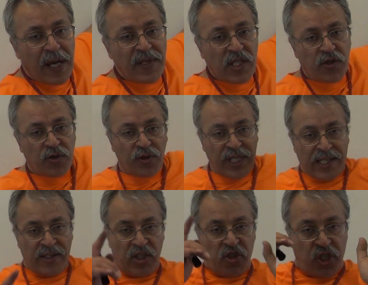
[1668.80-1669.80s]
them is true
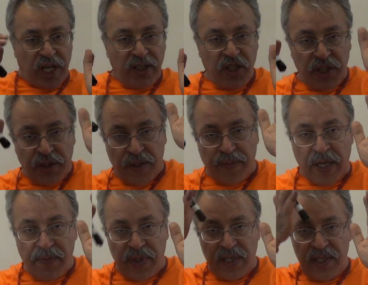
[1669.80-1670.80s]
in disjunction, you
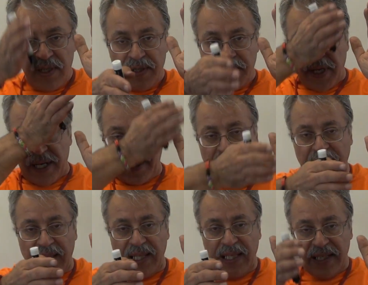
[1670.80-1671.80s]
remember,
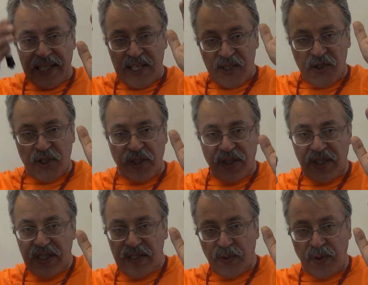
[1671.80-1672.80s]
parallel
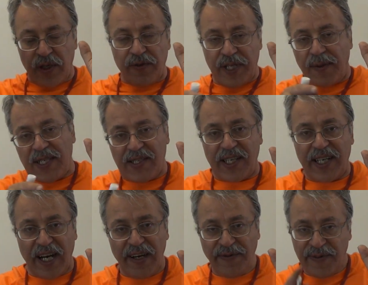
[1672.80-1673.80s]
circuits, one of them is
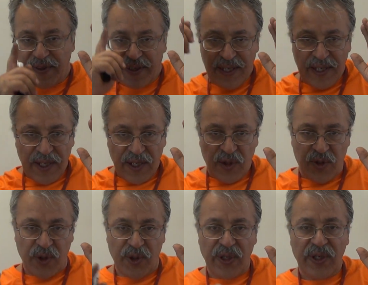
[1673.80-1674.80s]
enough
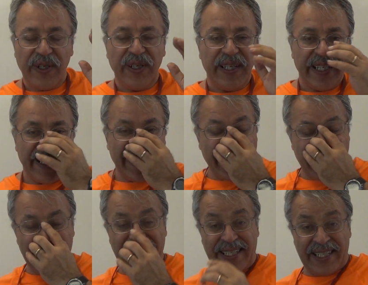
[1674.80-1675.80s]
to
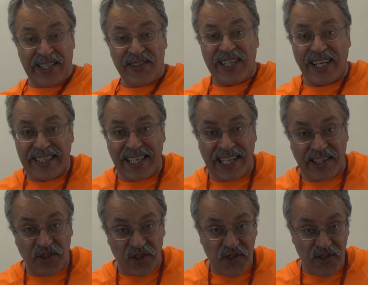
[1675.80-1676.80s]
conduct
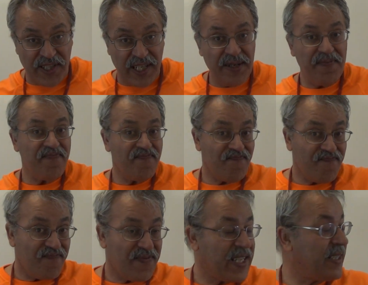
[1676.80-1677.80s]
electricity.
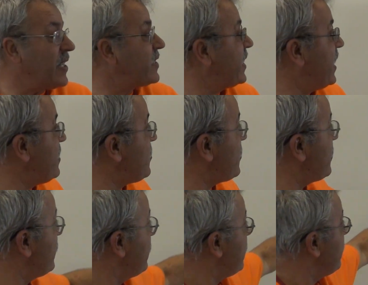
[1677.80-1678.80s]
In that case,